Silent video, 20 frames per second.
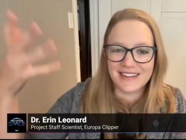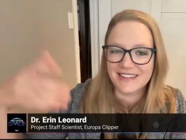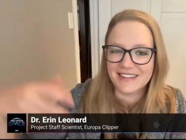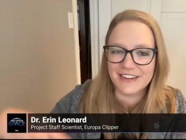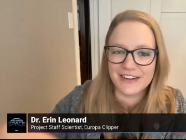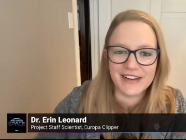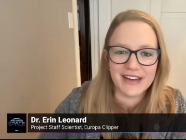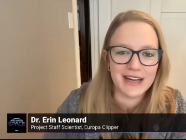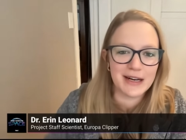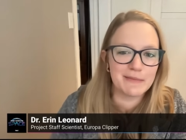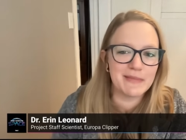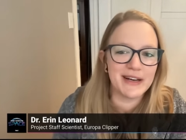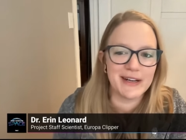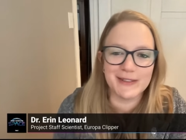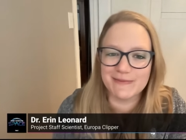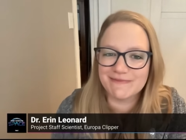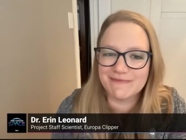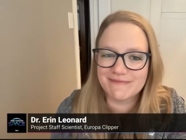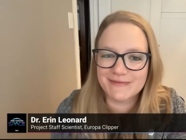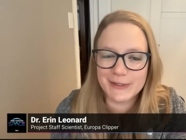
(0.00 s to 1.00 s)
you're going to
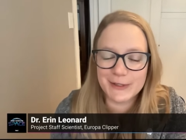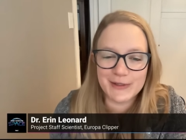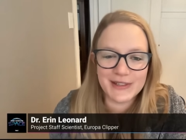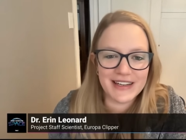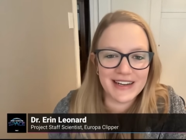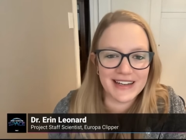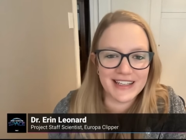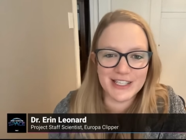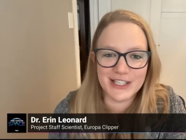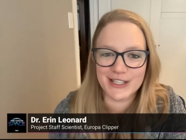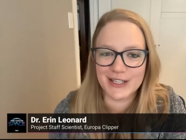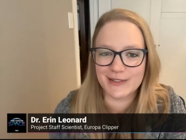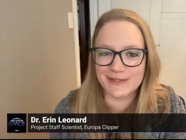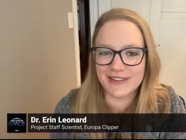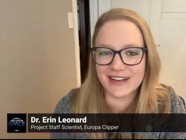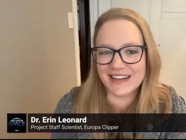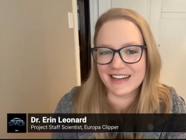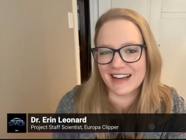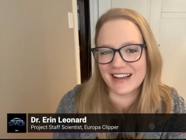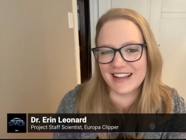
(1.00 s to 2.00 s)
melt through the ice shell,
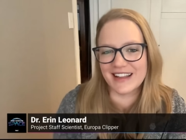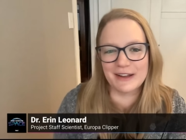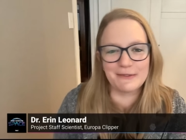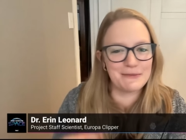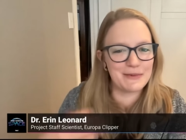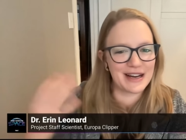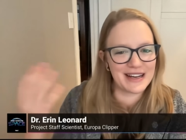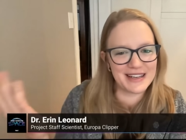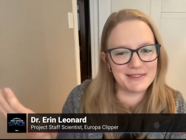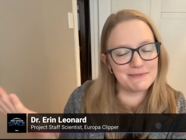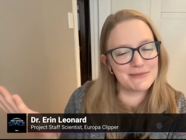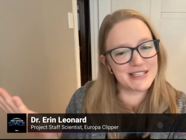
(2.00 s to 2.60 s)
right? It might